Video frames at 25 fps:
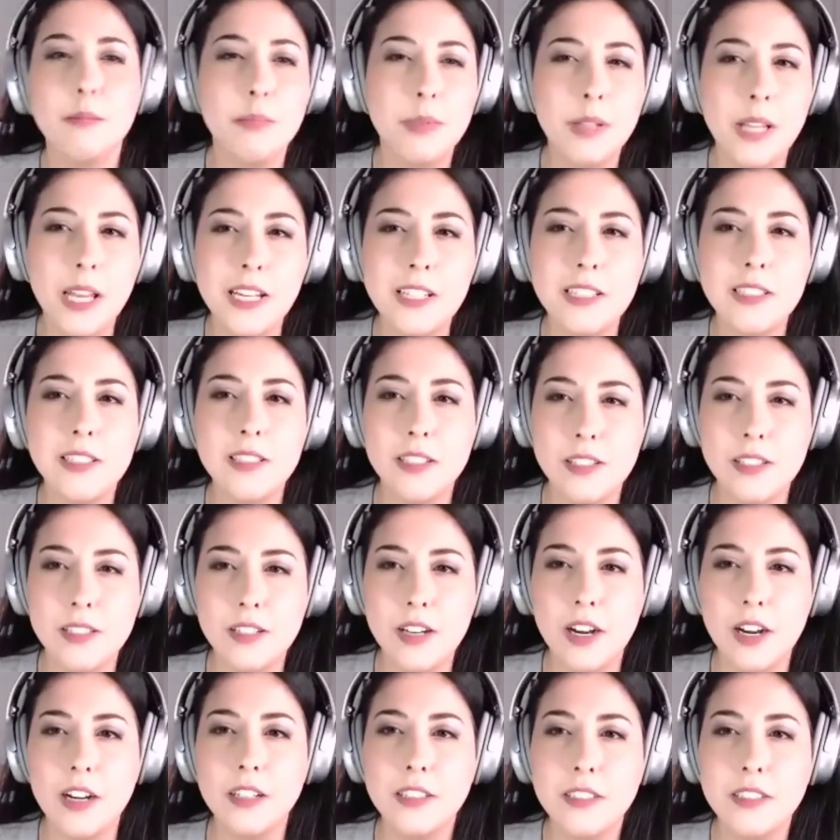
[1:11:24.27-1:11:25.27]
place to
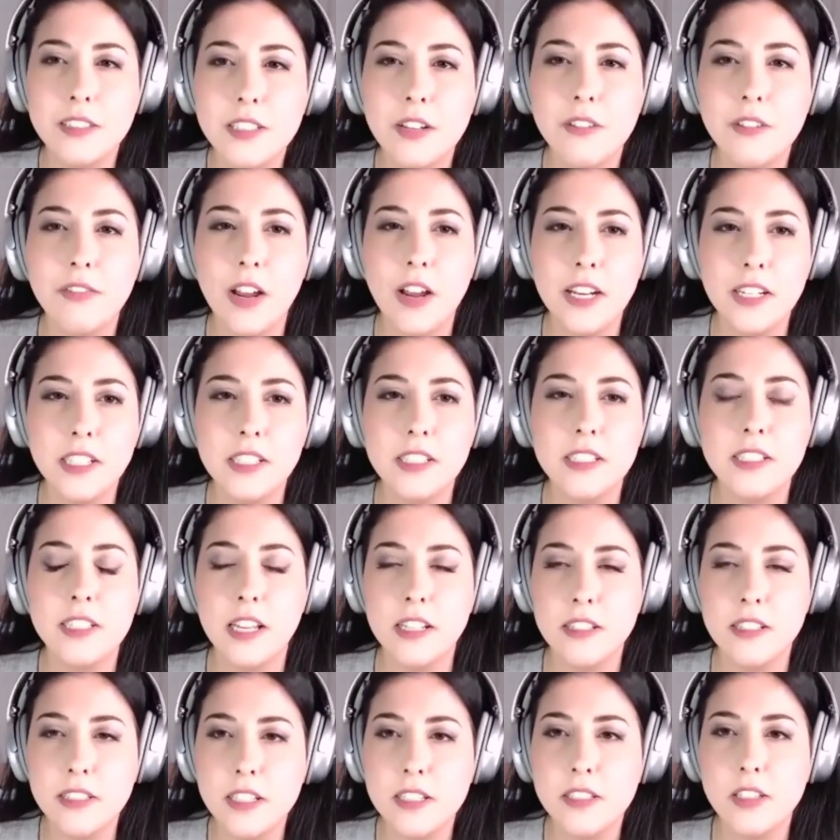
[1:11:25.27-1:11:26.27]
start to find
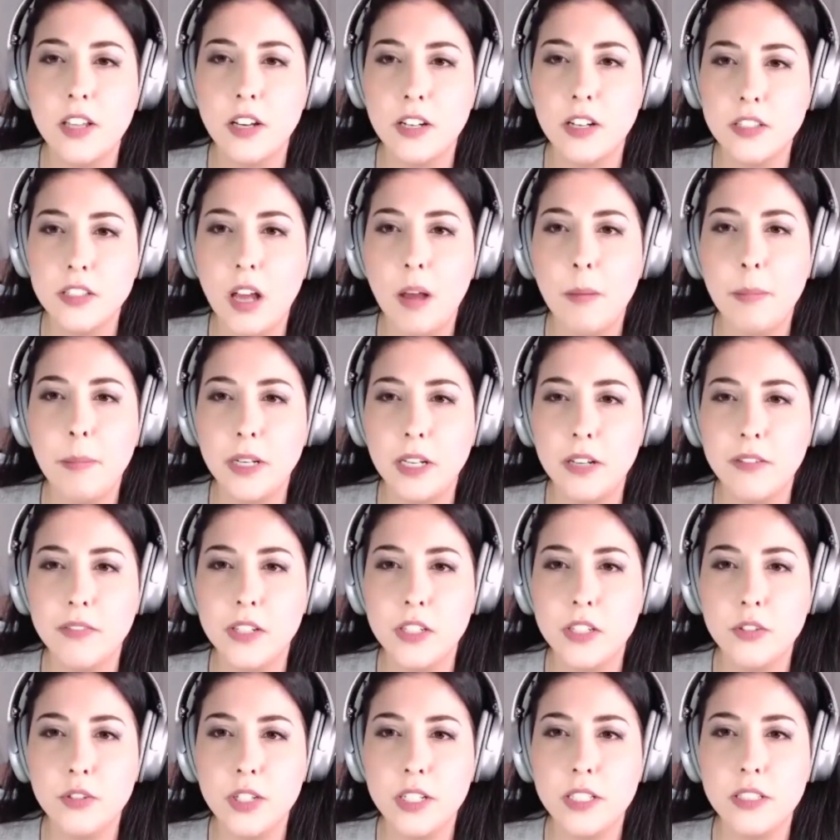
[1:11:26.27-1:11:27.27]
consensus on a topic of
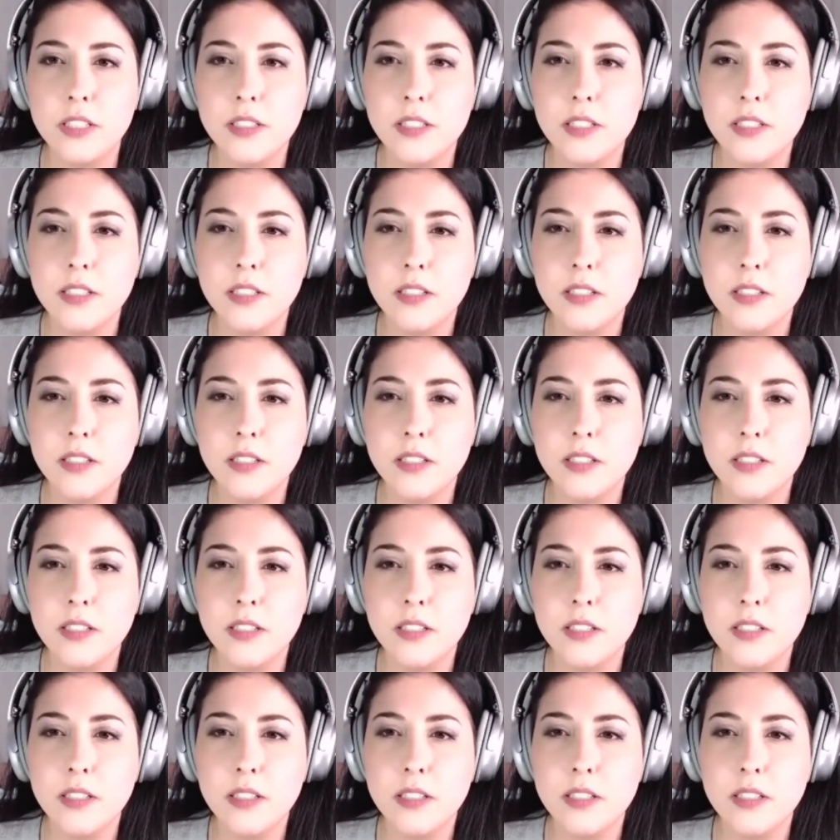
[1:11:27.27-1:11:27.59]
interest.